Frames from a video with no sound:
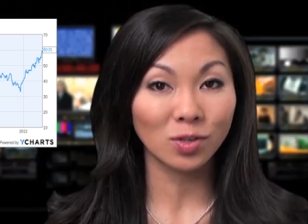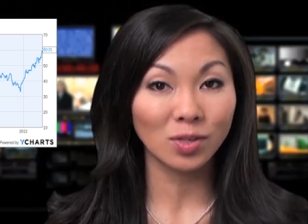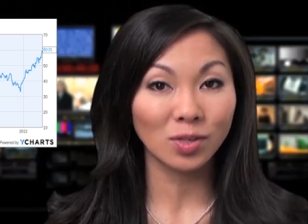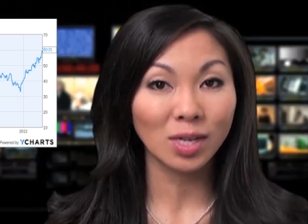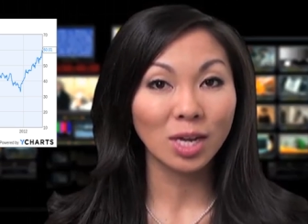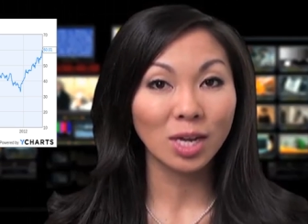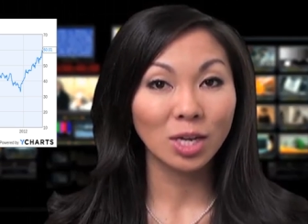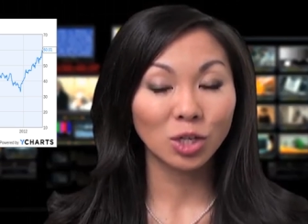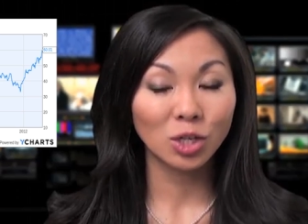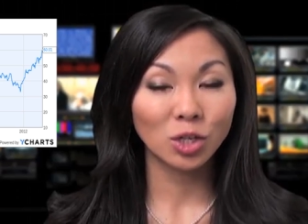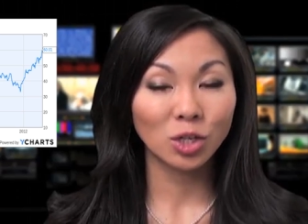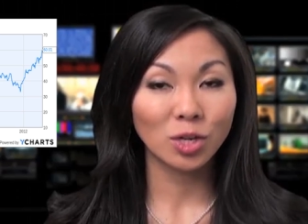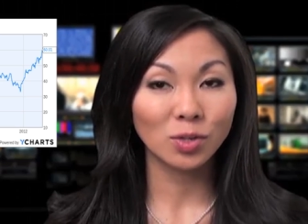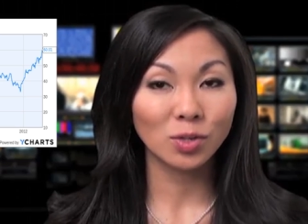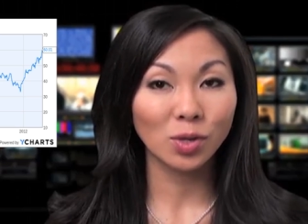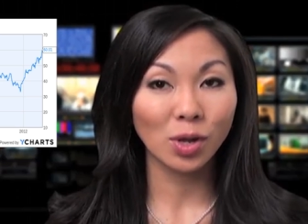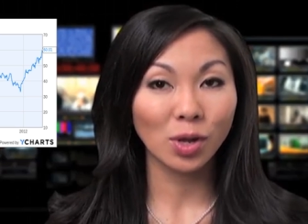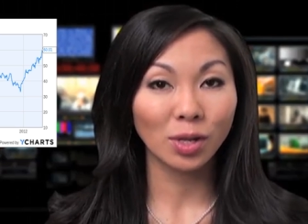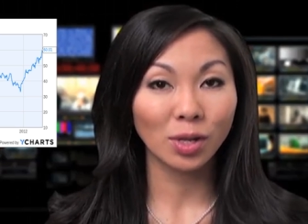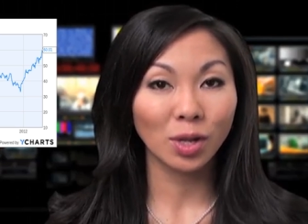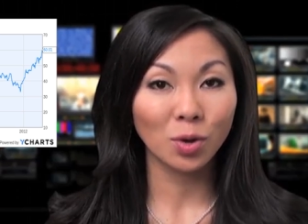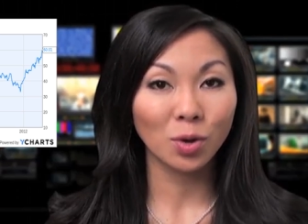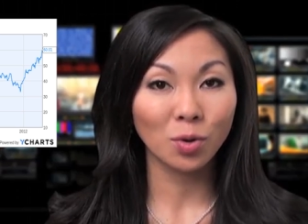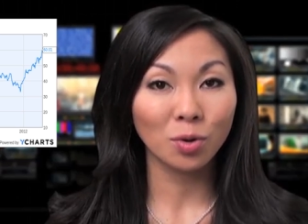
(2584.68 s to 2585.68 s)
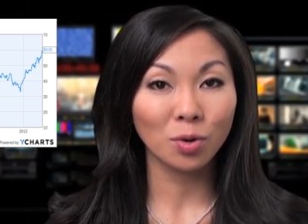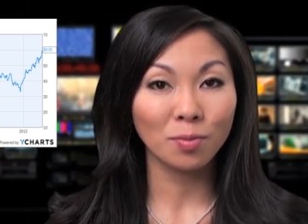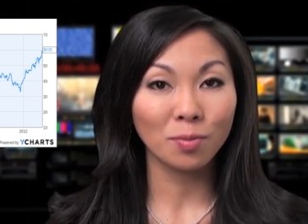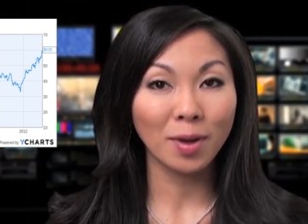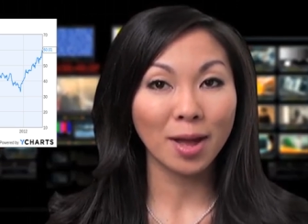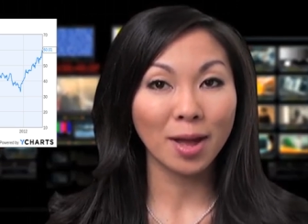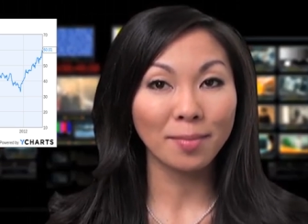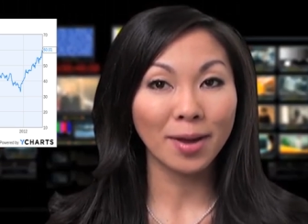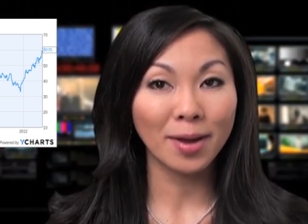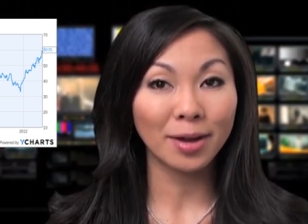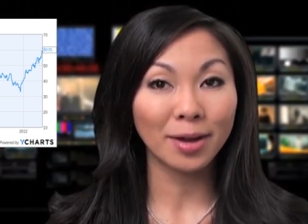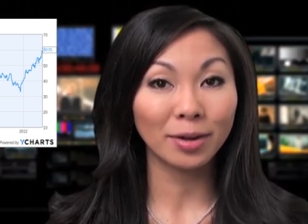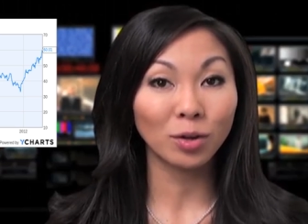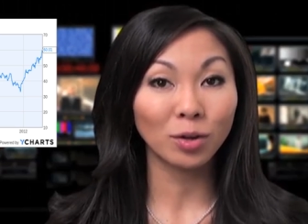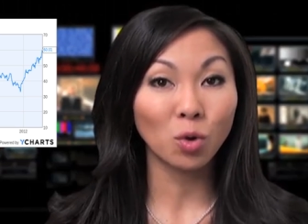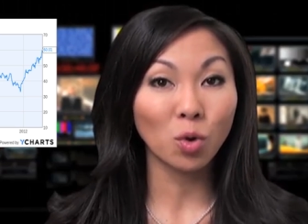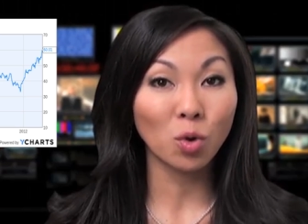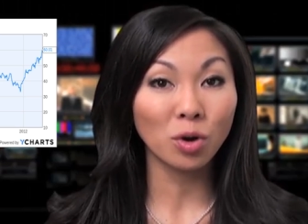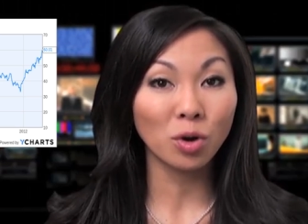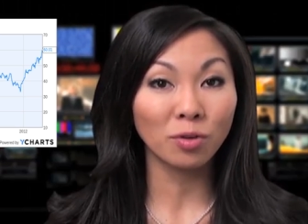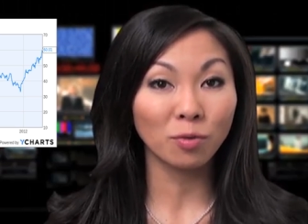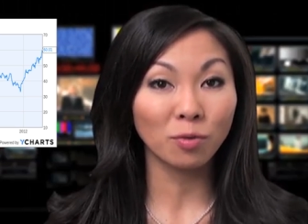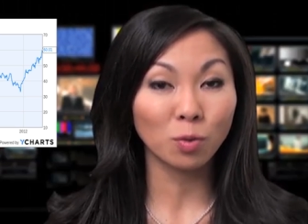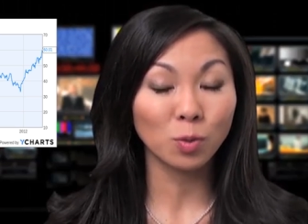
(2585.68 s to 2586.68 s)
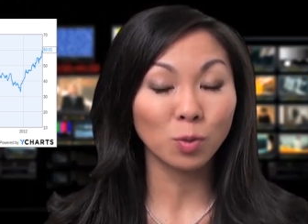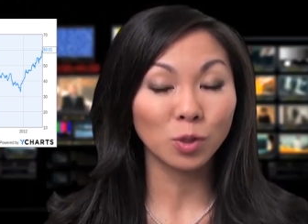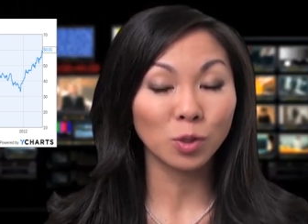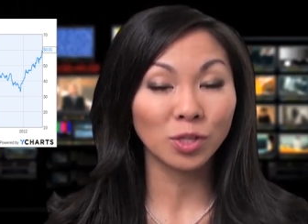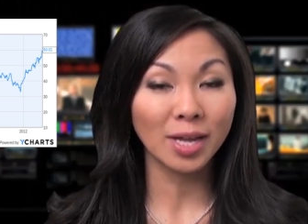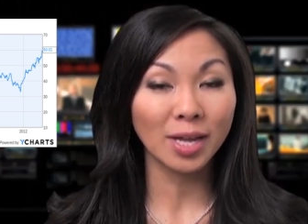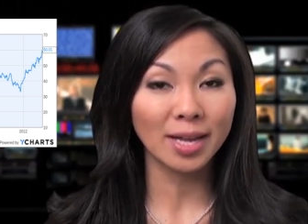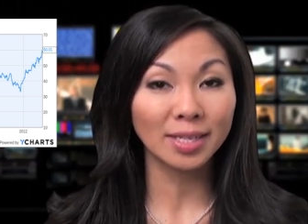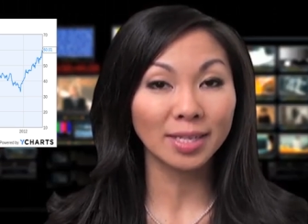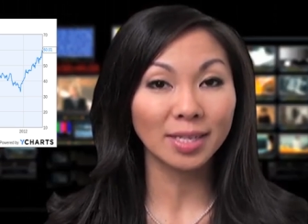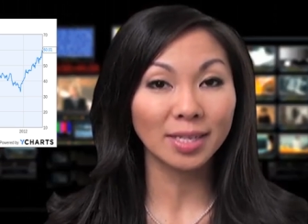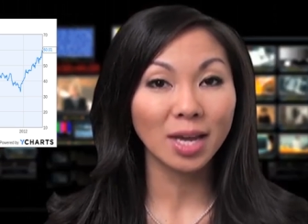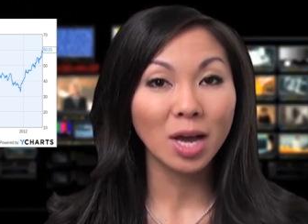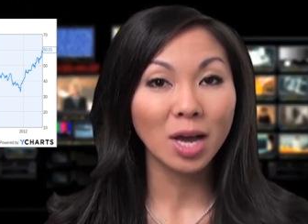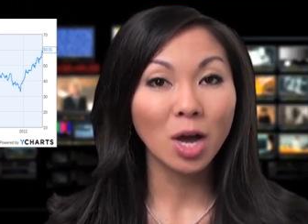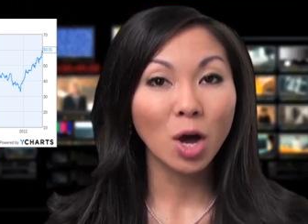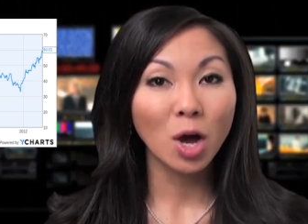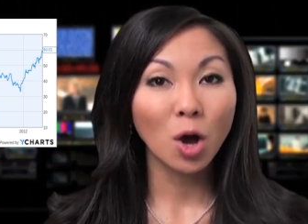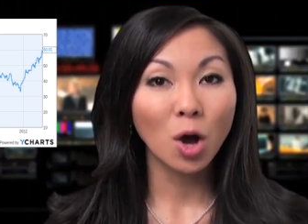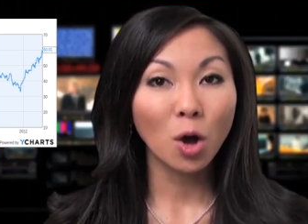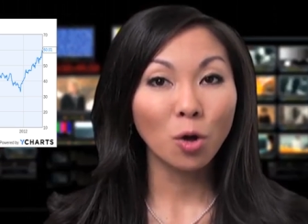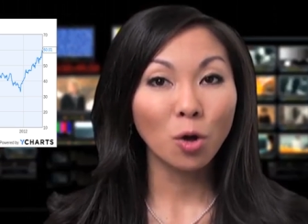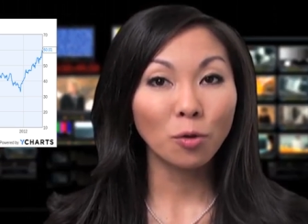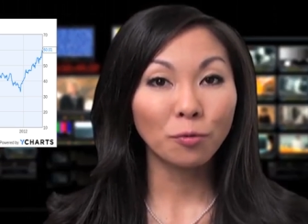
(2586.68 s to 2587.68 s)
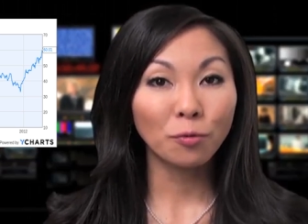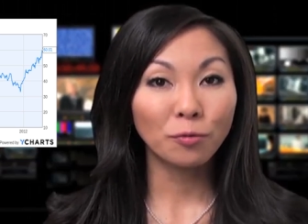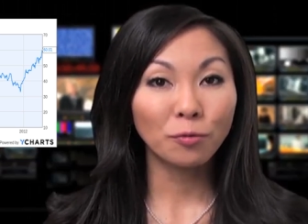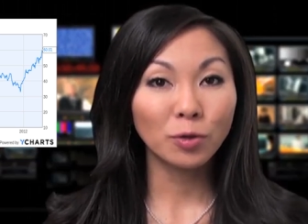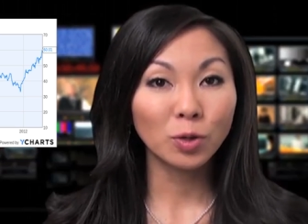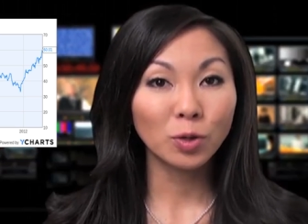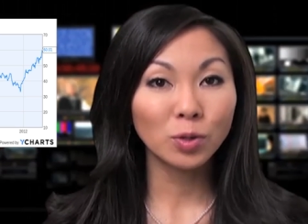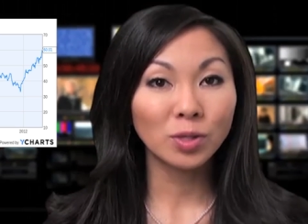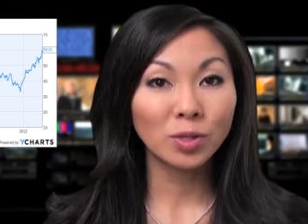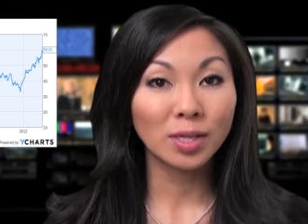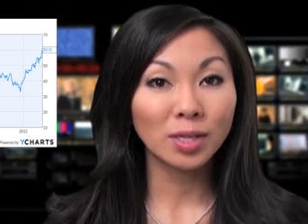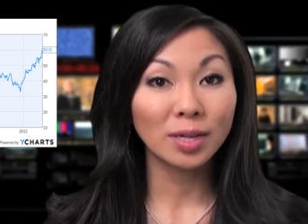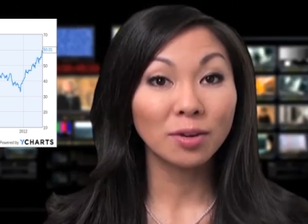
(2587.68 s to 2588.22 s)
um, in the fourth quarter of 2012.